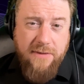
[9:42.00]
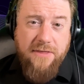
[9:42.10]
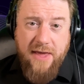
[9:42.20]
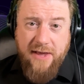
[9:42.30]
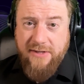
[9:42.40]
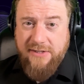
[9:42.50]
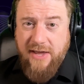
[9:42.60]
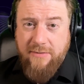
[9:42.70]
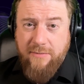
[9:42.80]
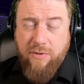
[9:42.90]
the things
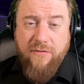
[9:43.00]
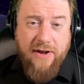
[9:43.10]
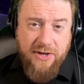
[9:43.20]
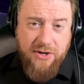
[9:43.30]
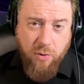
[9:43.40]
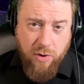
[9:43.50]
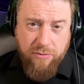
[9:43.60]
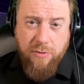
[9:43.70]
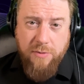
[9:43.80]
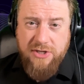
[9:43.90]
that provide the door
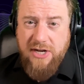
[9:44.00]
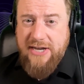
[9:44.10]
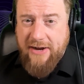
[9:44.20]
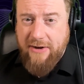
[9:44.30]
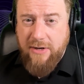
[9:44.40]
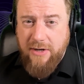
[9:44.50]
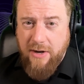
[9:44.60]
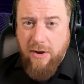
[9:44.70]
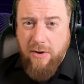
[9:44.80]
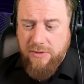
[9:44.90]
through which an attacker can
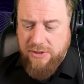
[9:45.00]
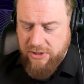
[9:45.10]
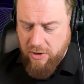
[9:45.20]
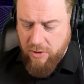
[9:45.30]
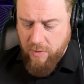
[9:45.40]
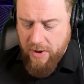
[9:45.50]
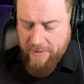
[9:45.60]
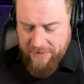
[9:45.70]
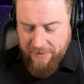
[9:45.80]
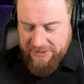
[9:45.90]
go. So
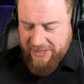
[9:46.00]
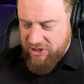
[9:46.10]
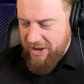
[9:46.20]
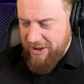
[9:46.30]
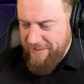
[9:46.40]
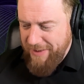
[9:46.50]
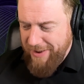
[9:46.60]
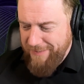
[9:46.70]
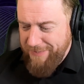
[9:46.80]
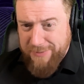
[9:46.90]
there's actually
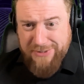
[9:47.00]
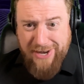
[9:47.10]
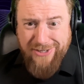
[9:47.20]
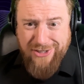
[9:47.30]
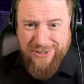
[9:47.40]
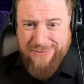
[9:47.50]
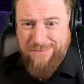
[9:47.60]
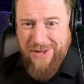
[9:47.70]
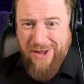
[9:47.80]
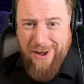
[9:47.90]
there was an ancient,
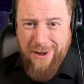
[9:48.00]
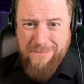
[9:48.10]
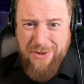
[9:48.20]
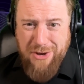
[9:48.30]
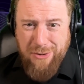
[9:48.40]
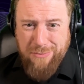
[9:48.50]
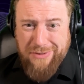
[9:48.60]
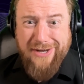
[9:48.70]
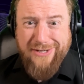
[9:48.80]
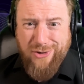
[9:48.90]

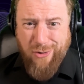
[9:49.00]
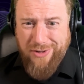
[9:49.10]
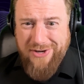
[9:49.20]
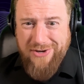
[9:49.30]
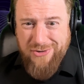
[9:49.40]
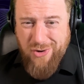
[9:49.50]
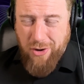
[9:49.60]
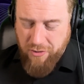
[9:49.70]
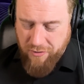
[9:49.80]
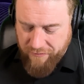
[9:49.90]
Linux kernel integer
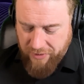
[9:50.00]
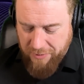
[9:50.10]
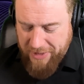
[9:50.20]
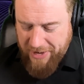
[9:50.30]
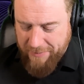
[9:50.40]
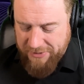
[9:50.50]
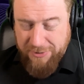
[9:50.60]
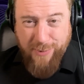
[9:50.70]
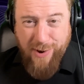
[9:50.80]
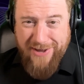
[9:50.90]
underflow that I was
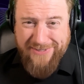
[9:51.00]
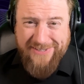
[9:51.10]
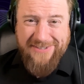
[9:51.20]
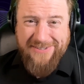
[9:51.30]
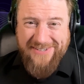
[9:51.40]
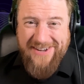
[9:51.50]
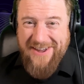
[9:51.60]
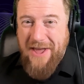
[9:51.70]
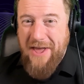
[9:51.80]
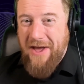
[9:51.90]
surprised to still see
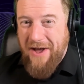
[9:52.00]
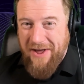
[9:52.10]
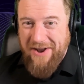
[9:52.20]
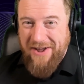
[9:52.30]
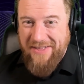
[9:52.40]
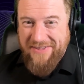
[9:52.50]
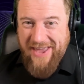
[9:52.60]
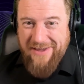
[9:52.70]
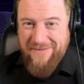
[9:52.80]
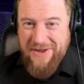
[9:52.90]
on the
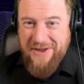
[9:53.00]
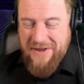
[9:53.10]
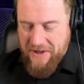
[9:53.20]
KV,